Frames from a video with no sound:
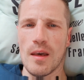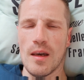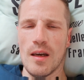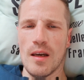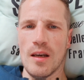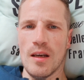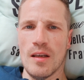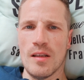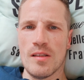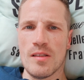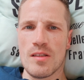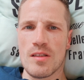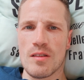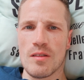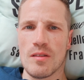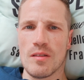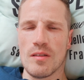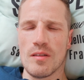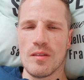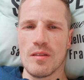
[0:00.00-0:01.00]
And
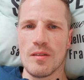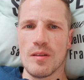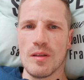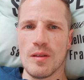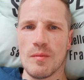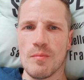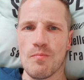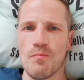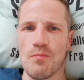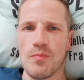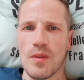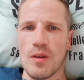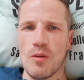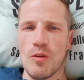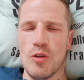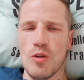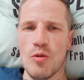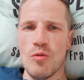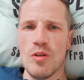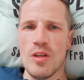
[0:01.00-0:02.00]

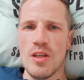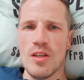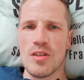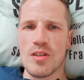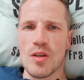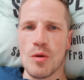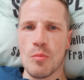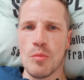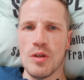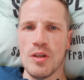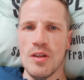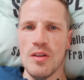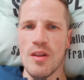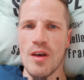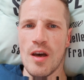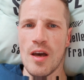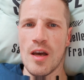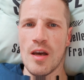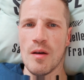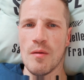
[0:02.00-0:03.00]
you need somebody
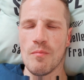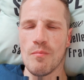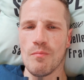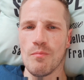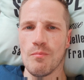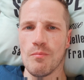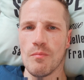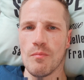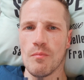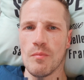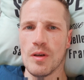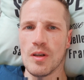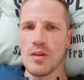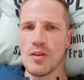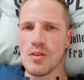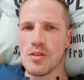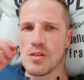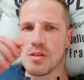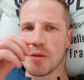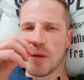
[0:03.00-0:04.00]
there,
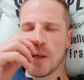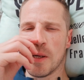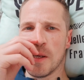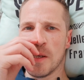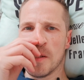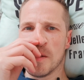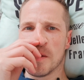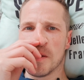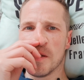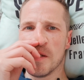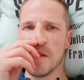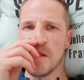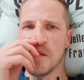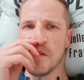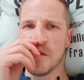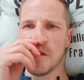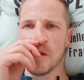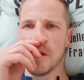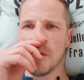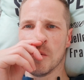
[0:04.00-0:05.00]
because it is
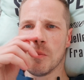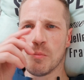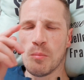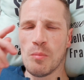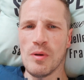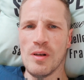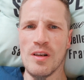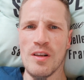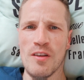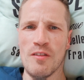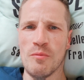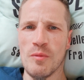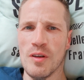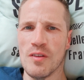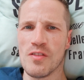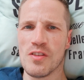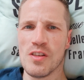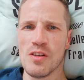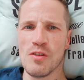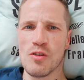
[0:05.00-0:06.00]
easy. Believe me,
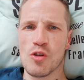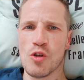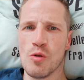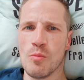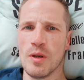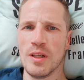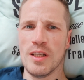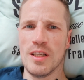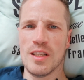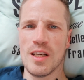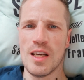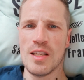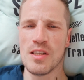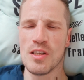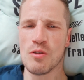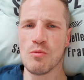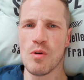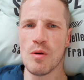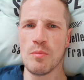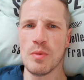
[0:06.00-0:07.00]
I've seen too many
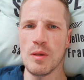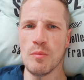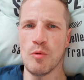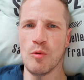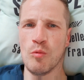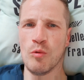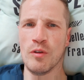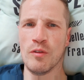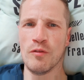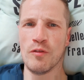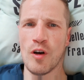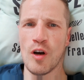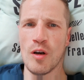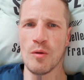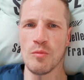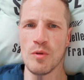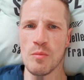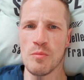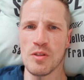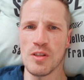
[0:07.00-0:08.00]
cases where people would have
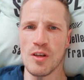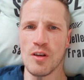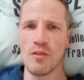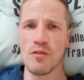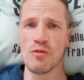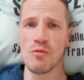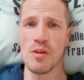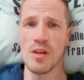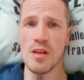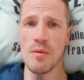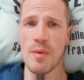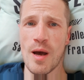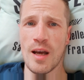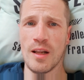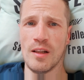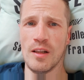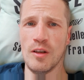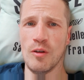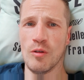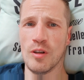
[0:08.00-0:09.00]
harmed themselves really
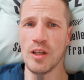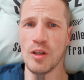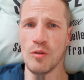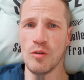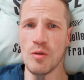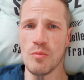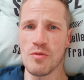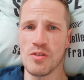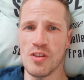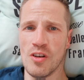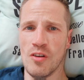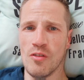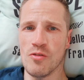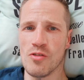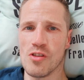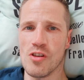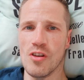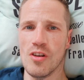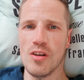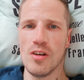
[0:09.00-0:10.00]
badly or killed
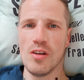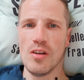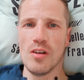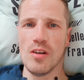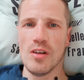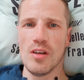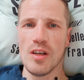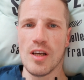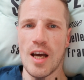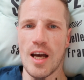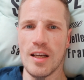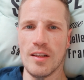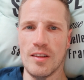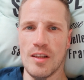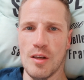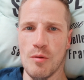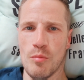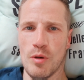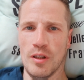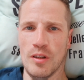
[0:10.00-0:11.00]
themselves had
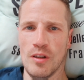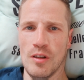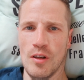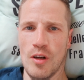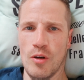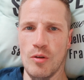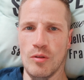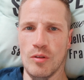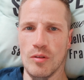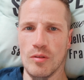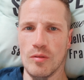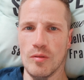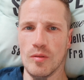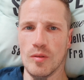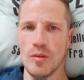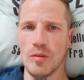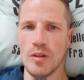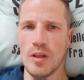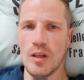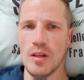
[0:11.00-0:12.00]
they been alone,
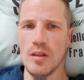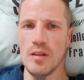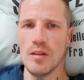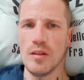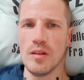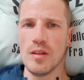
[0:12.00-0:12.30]
okay?